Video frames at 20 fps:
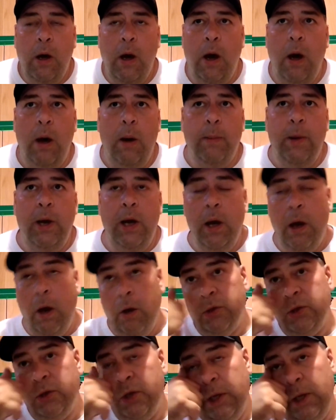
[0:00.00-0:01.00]
Um,
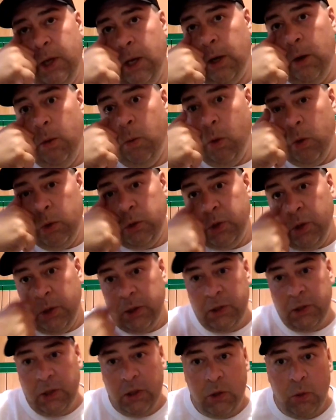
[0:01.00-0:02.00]
also yellow
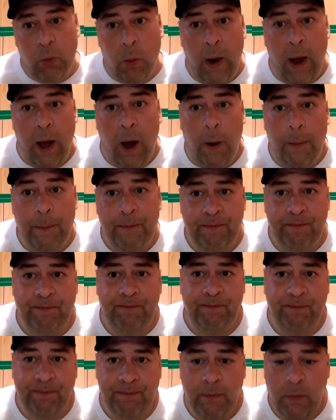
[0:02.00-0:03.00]
Wartryx as well.
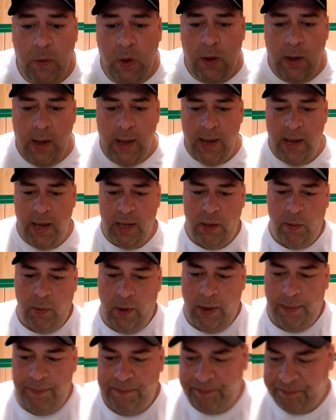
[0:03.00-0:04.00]

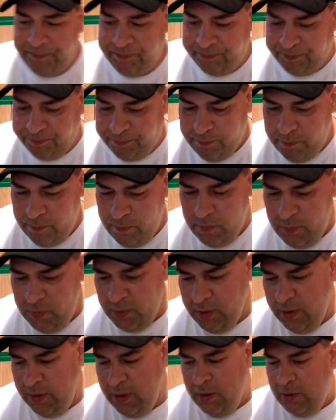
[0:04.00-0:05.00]
Anyway,
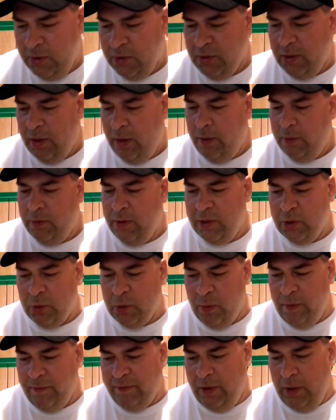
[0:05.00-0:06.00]
so
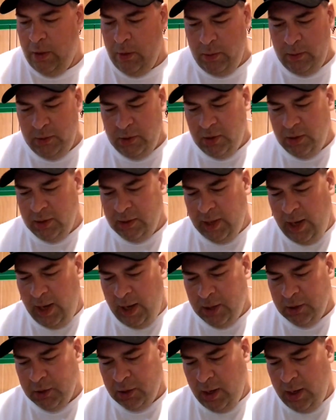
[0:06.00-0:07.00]
this review is the
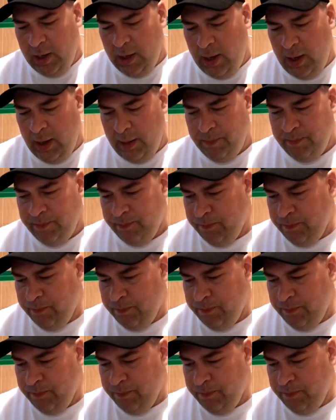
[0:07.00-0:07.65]
Teja